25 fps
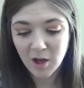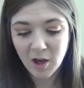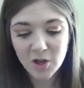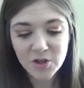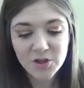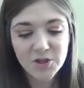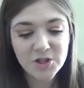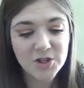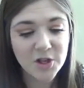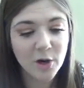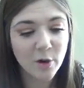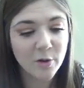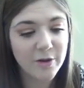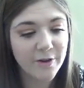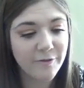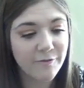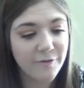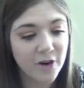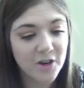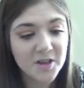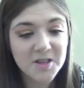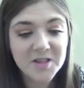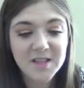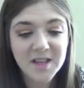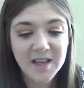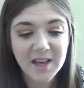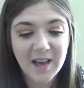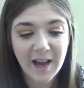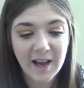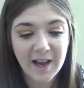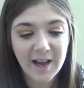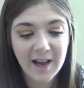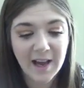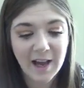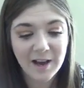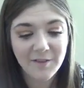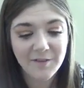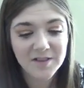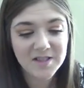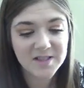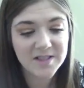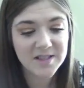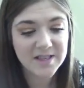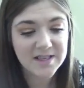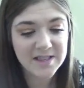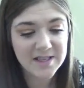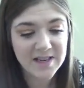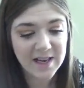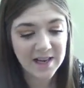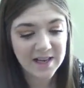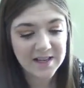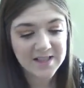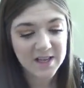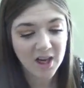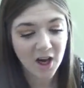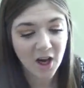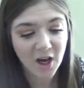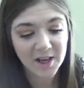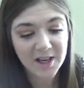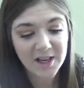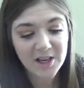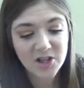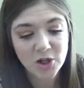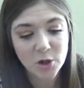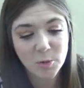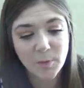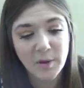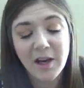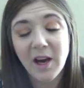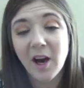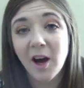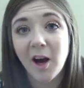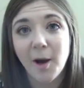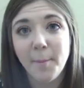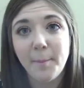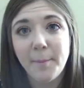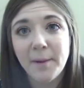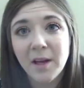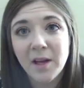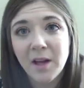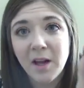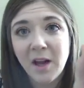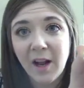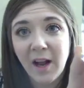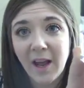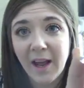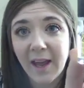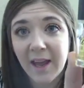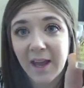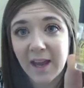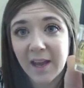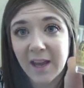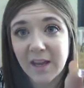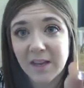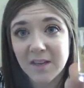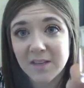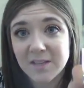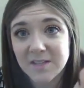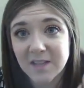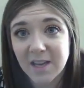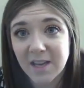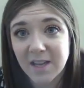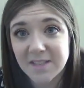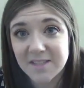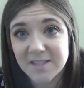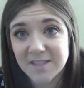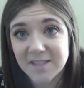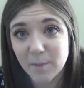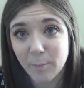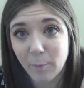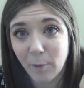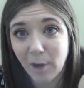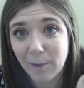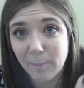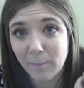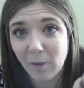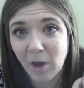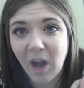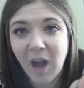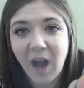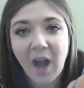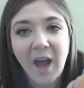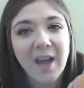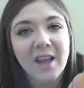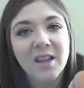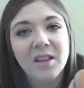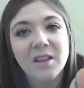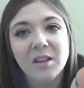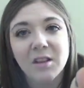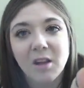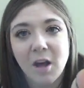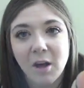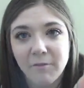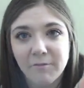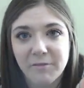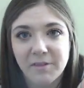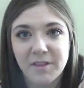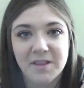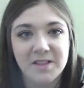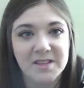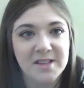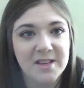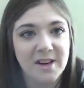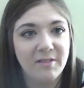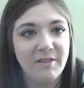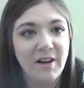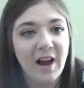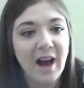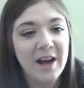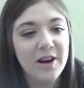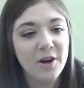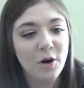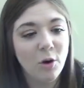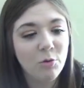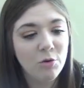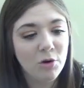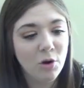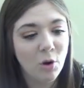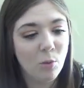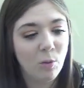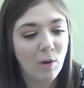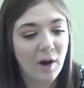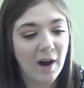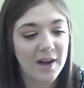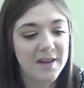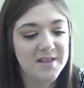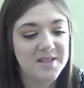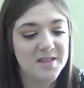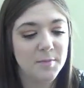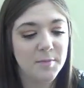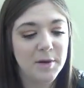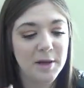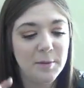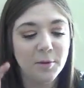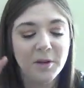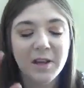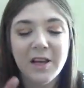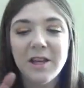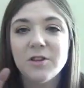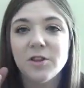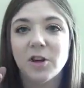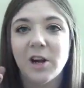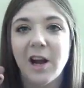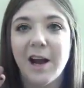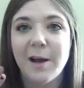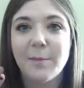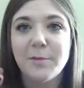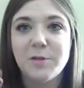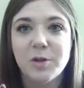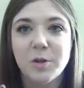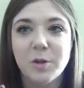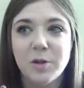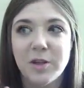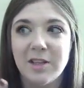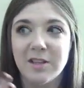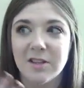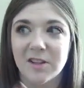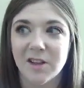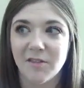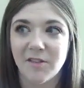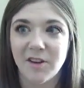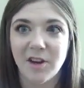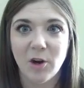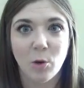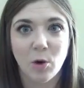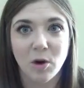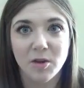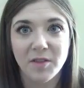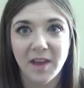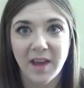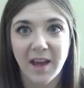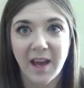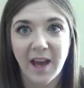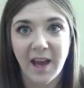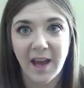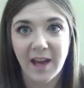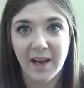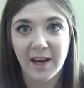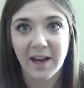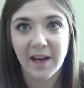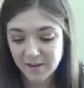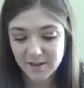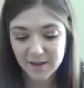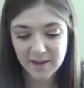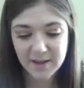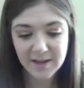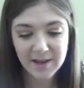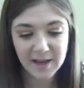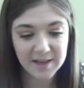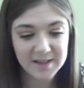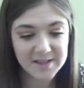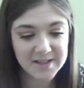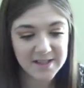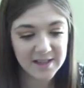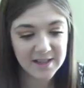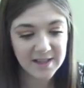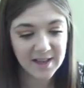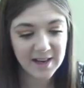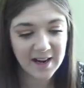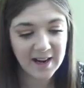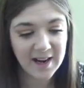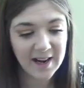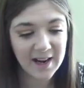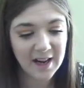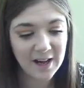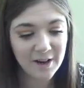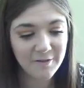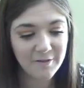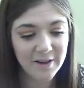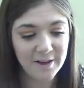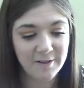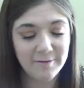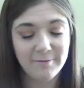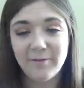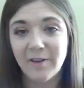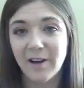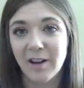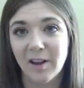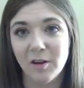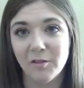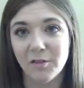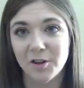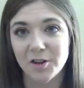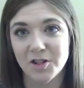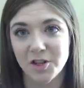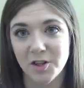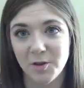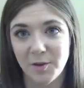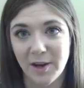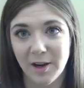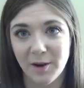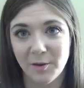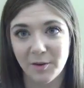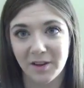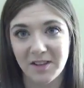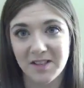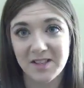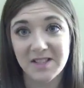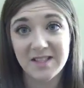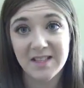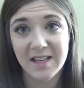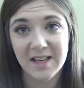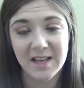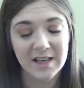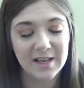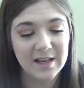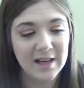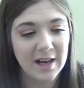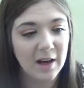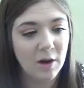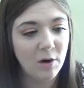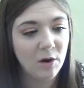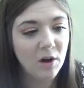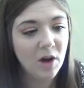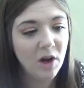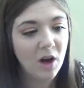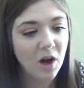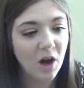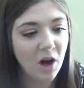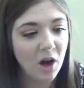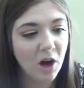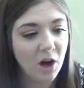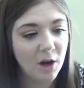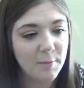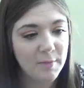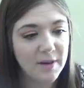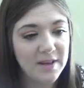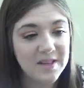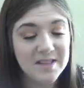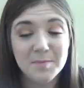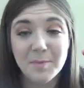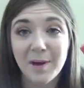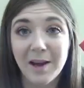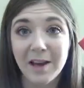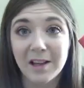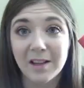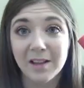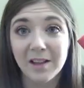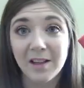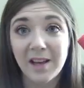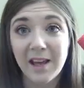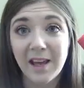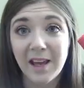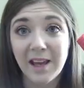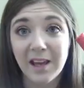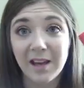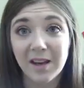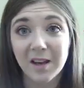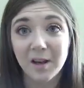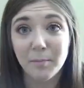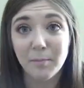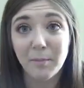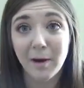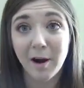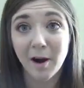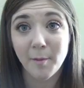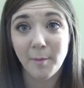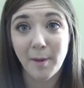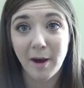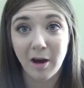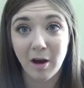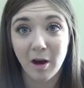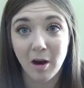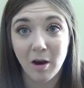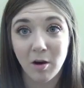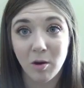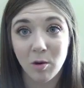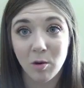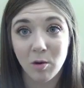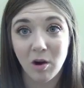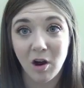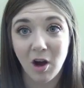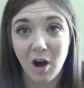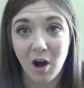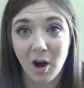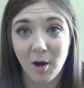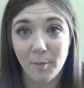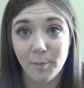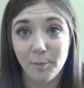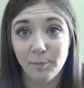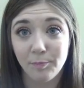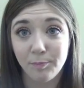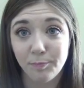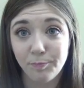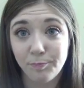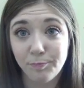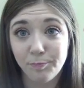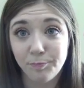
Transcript: So the first thing I have is this NYX Honey Dew Me Up and it's the primer. I love this stuff. I don't know why some people either absolutely love it or they hate it. The next thing that I have, it fell over so you can't really see it now, um, is my Clinique Marimekko um,